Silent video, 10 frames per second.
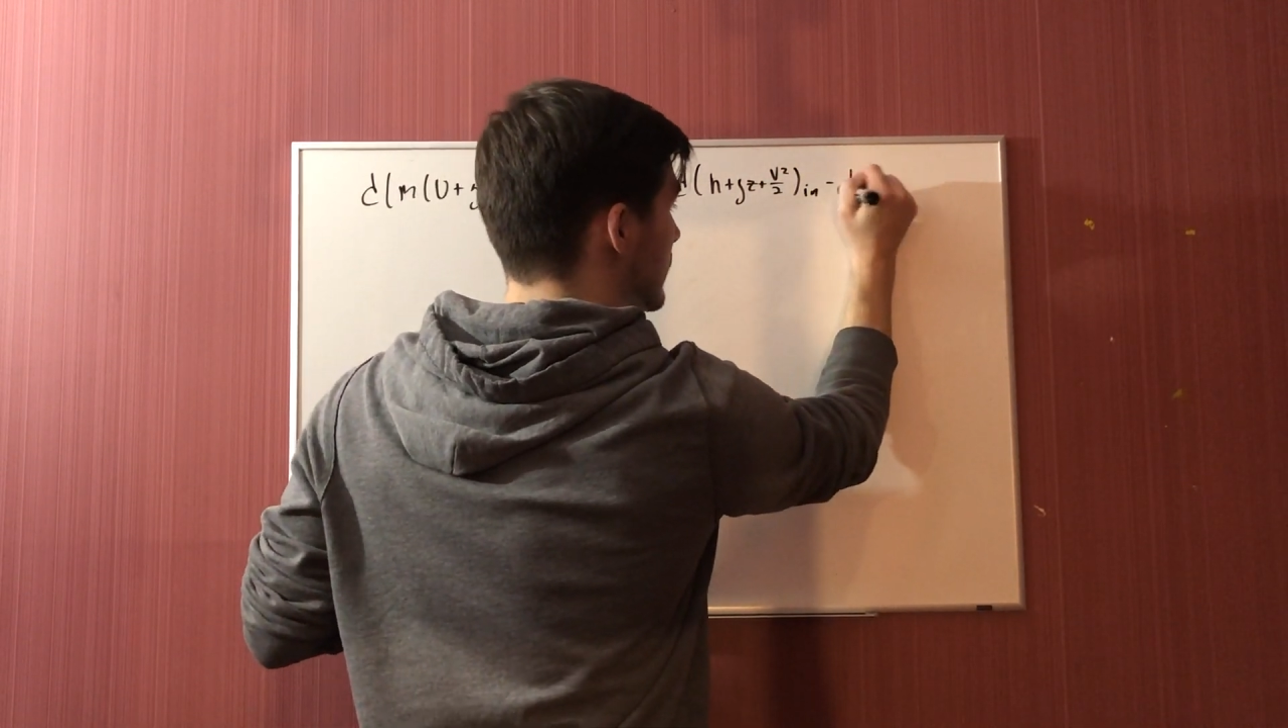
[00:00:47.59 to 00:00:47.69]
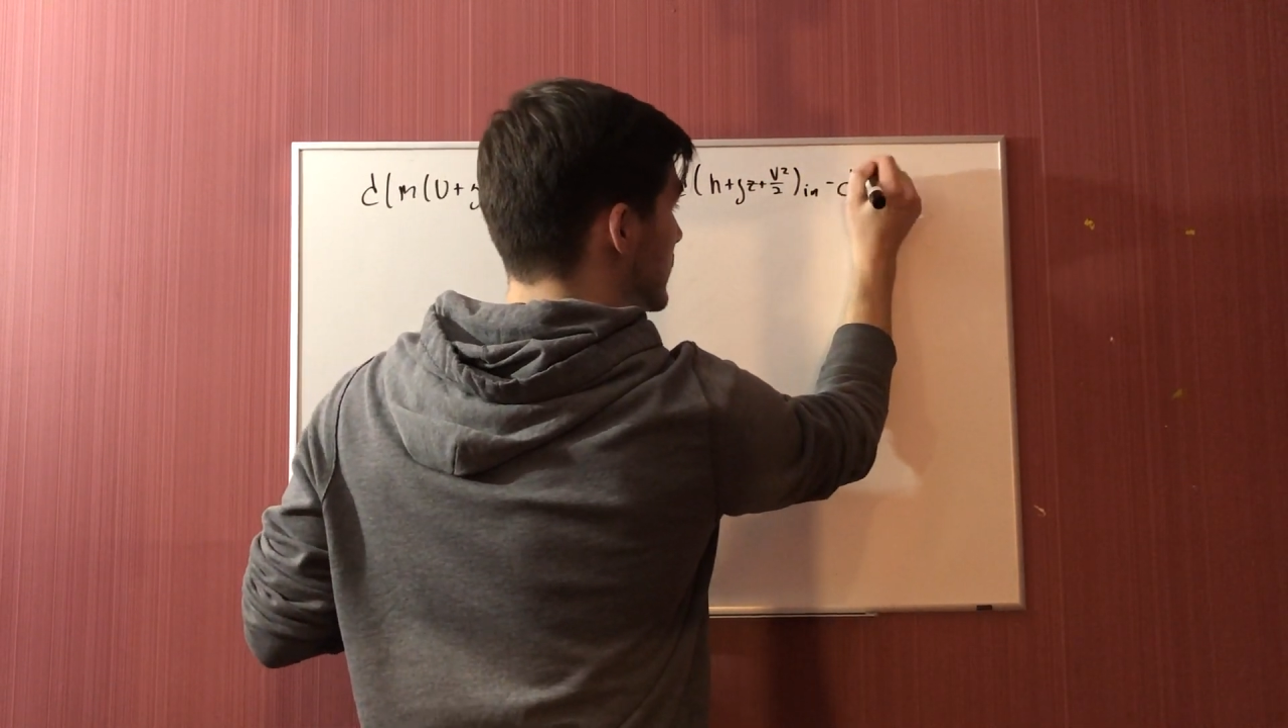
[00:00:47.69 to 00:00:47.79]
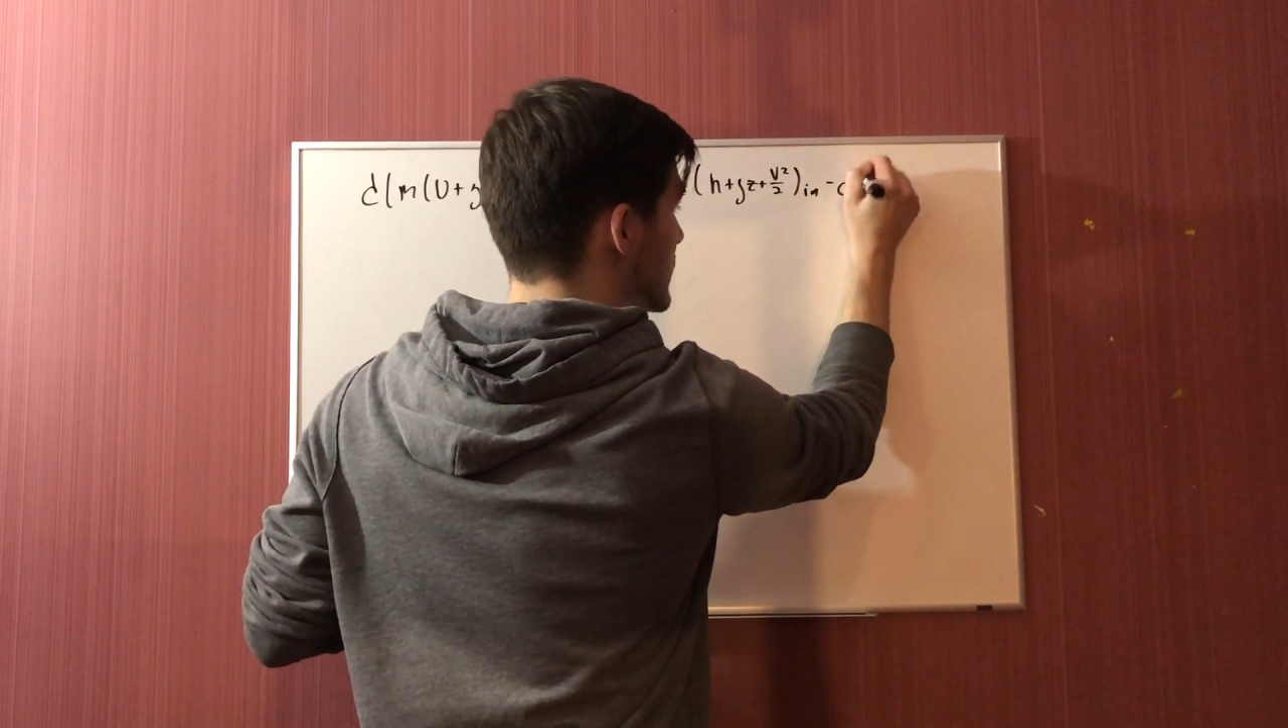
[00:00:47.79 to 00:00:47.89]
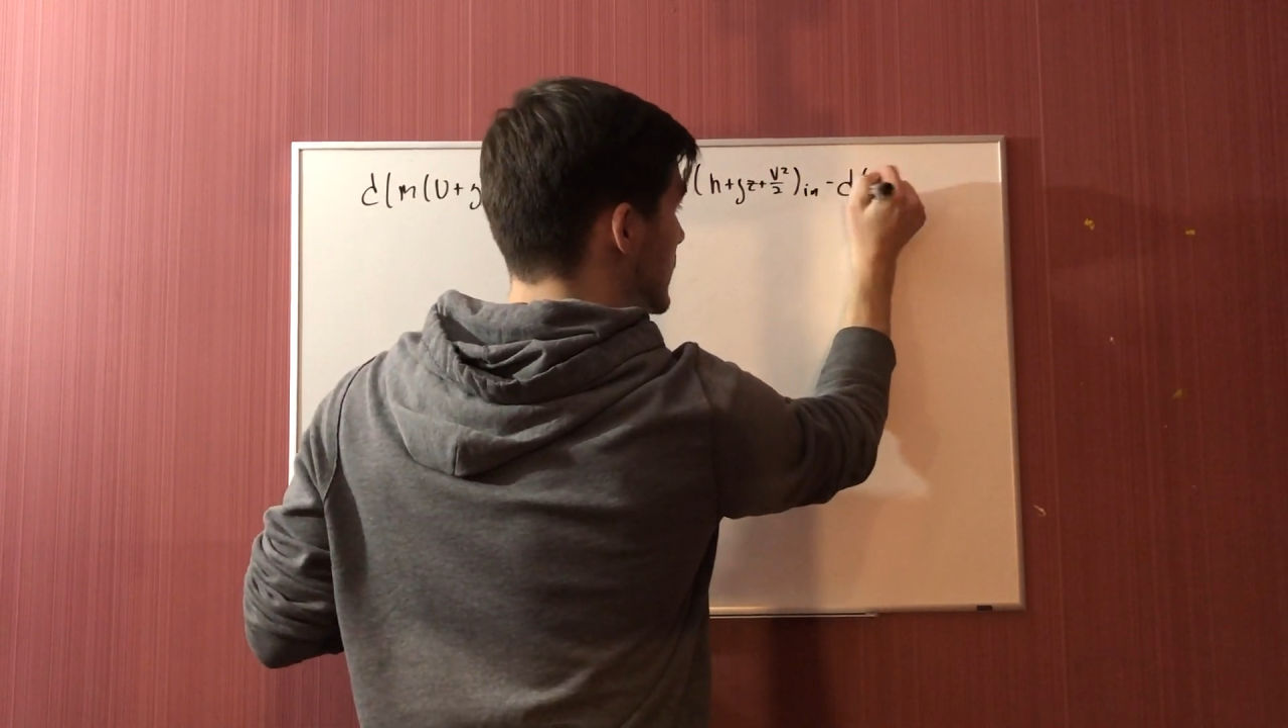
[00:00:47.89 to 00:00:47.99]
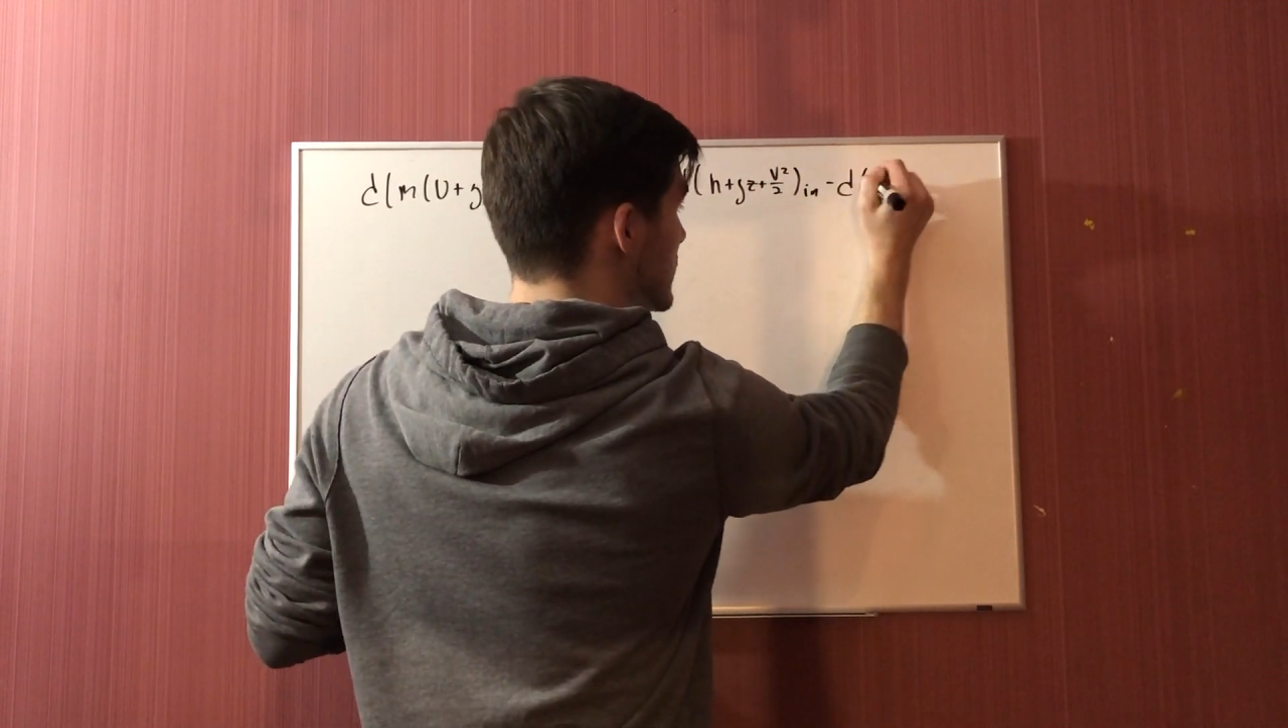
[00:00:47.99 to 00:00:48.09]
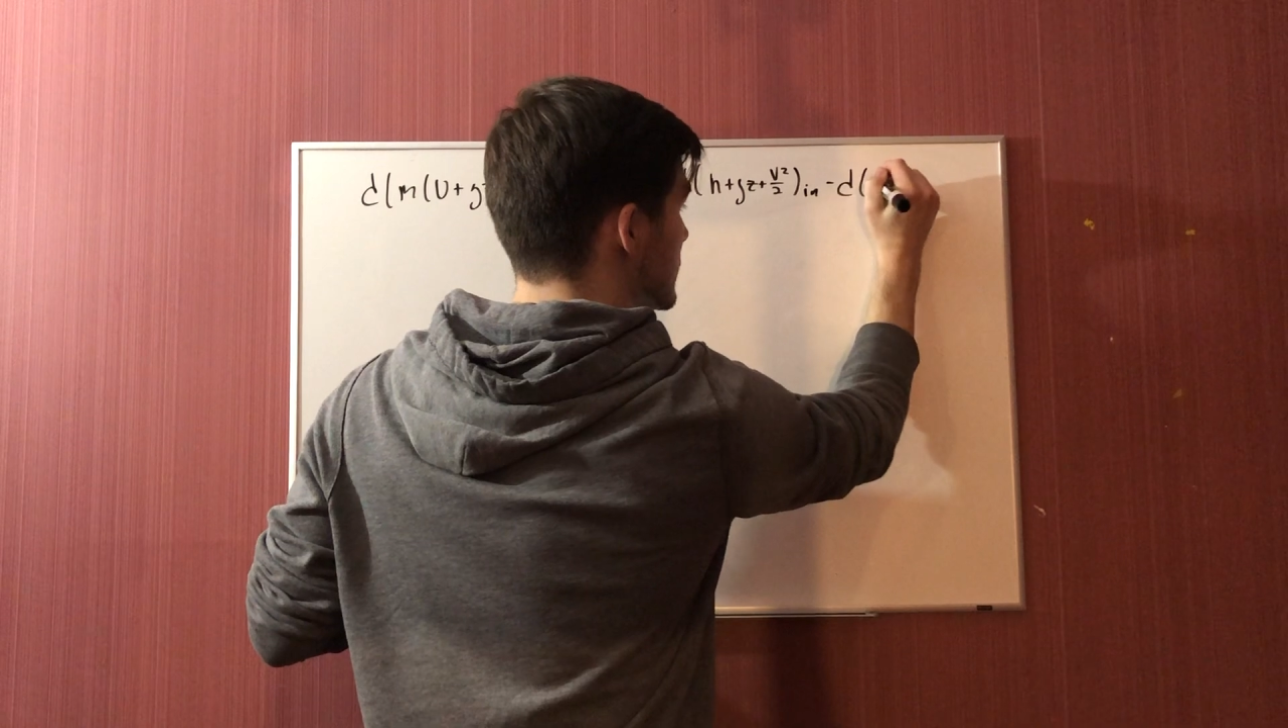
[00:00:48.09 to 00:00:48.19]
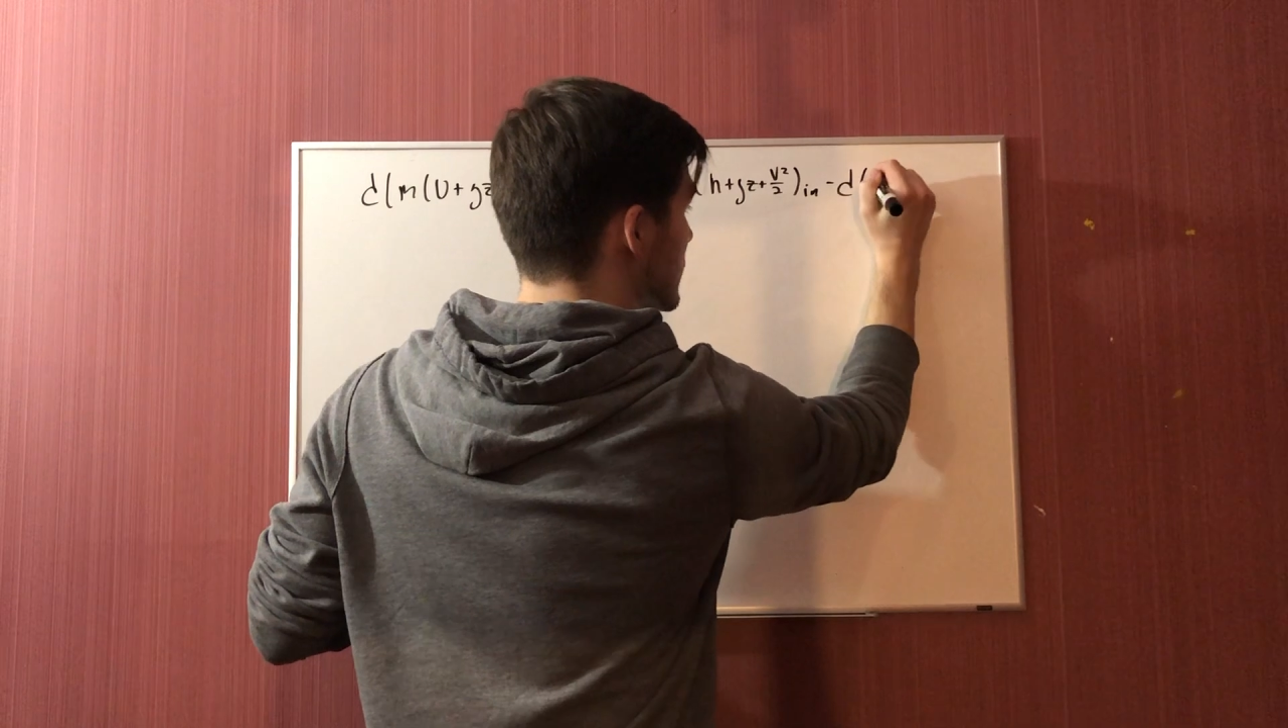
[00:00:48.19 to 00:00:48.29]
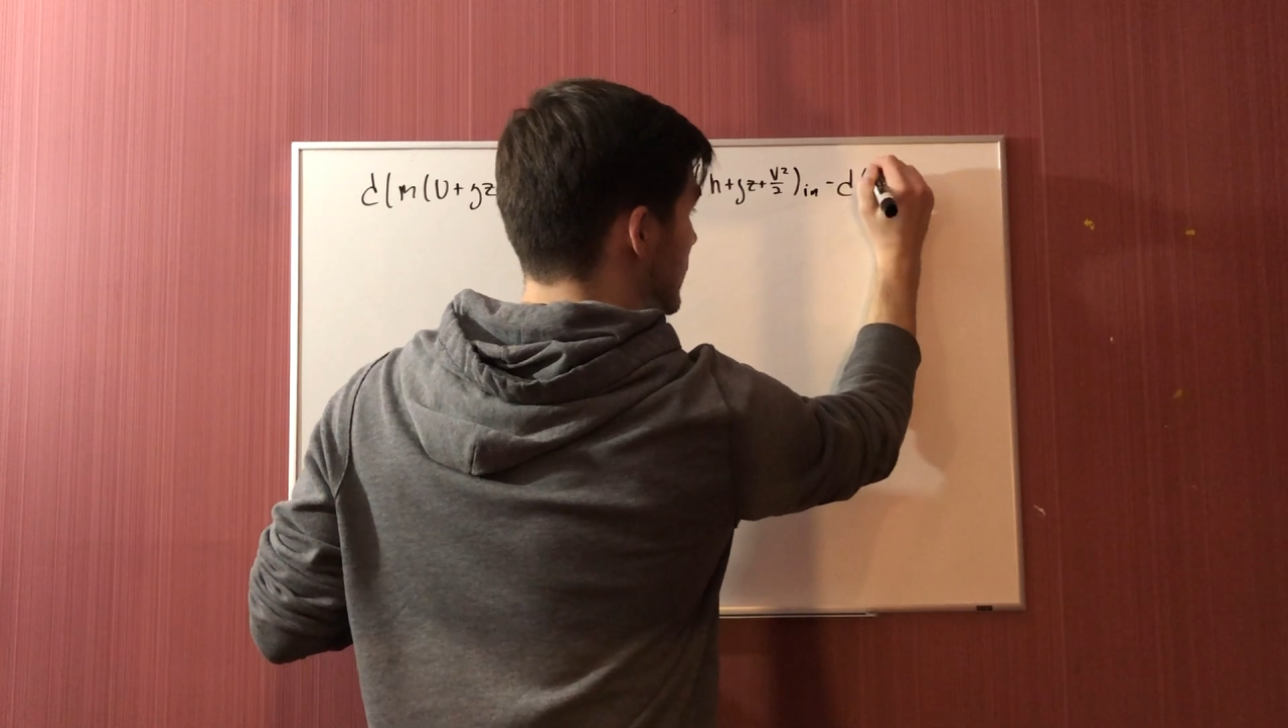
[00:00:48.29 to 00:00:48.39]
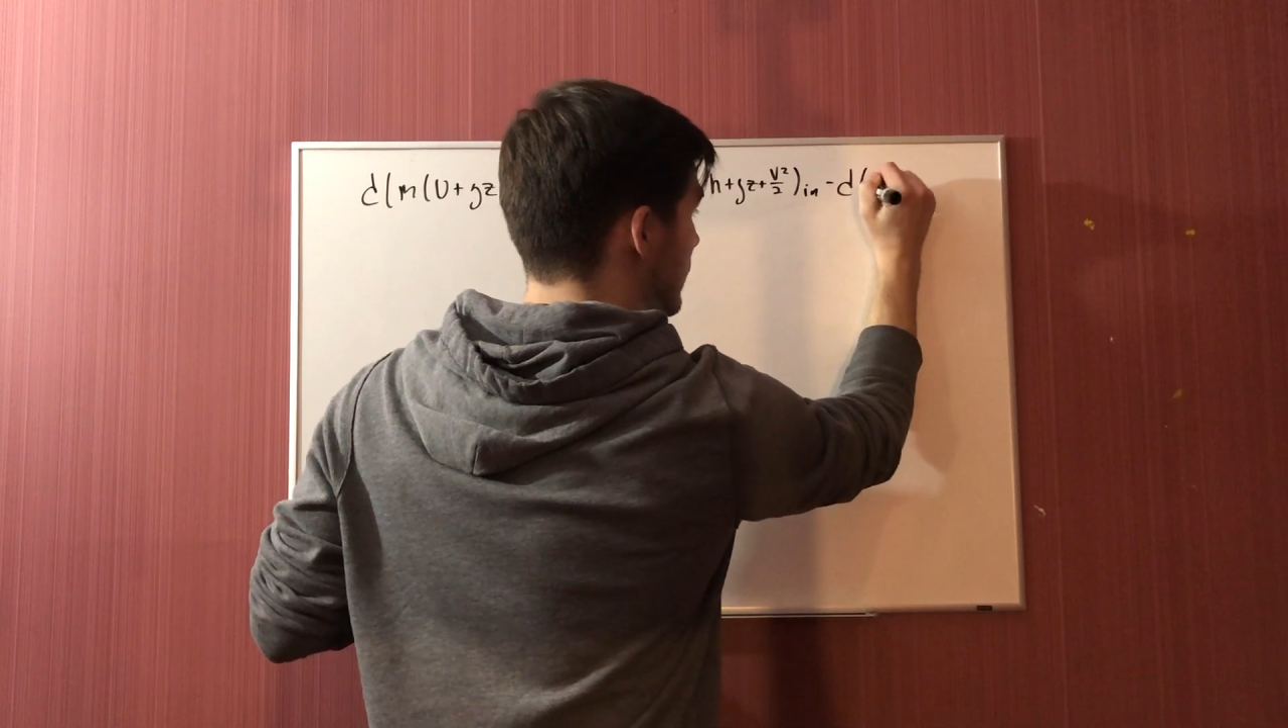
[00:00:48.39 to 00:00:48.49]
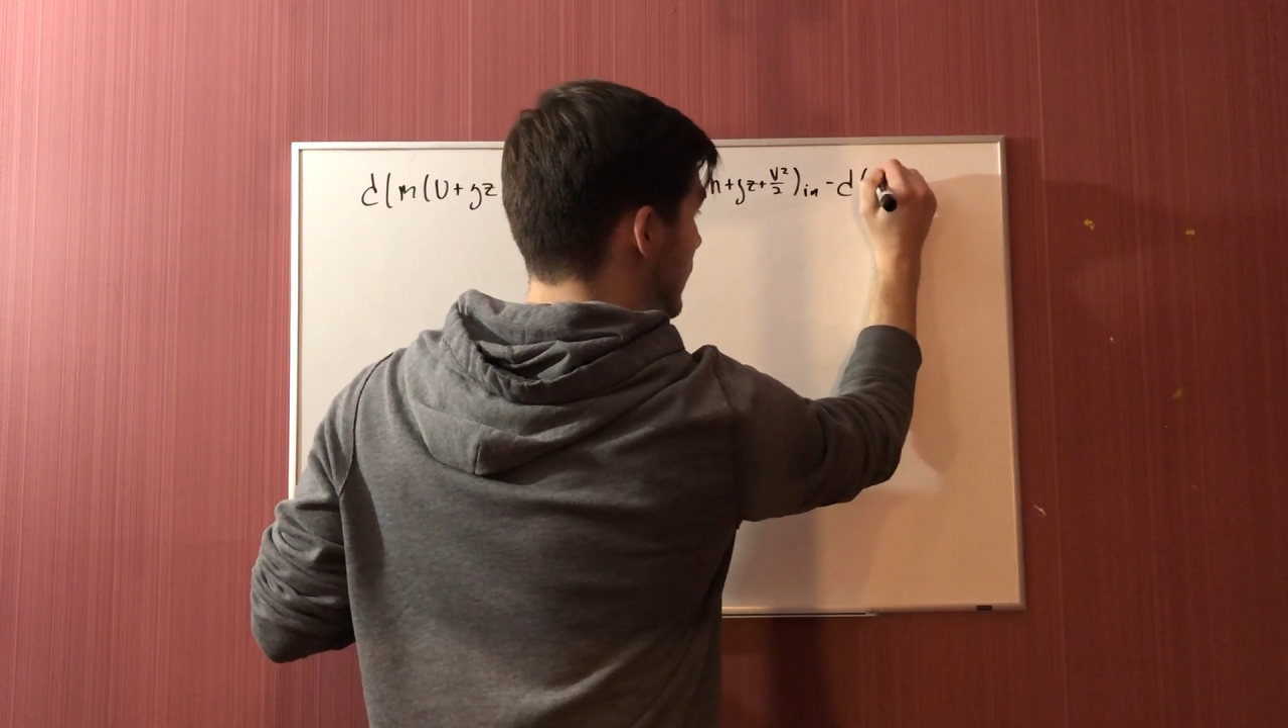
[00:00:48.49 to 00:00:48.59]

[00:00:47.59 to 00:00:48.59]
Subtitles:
the changes in